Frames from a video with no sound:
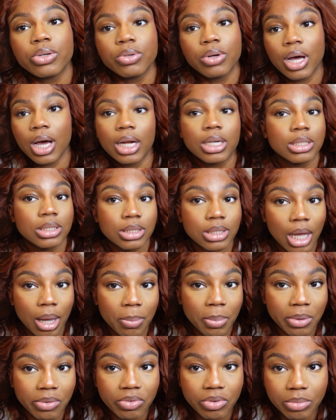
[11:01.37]
know how to stop
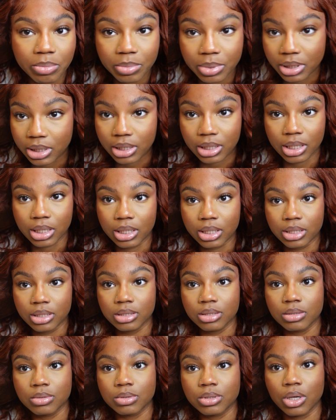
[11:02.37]
it from bleeding,
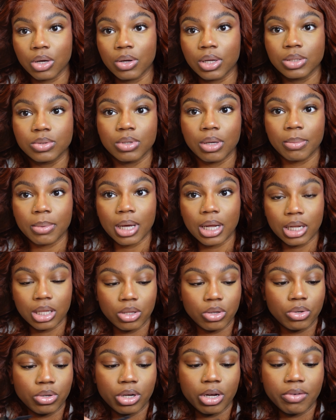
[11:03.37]
so that's why I'm kind of a
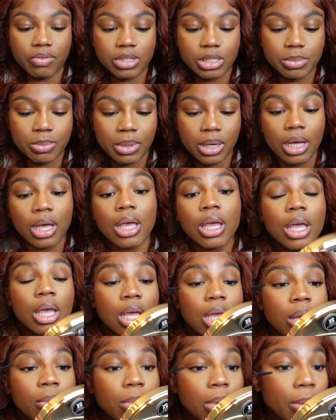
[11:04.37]
little nervous. But
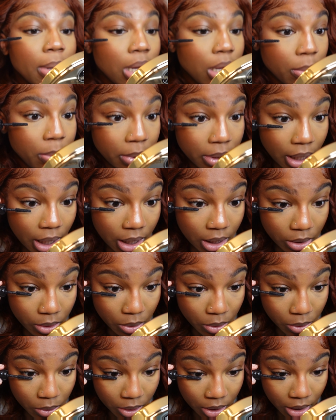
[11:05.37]
maybe I could put like a
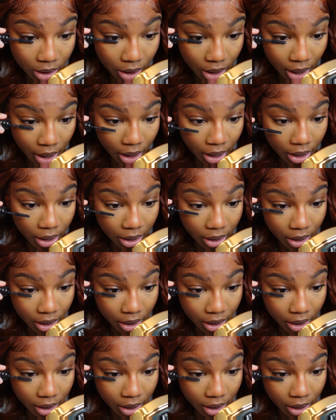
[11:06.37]
little light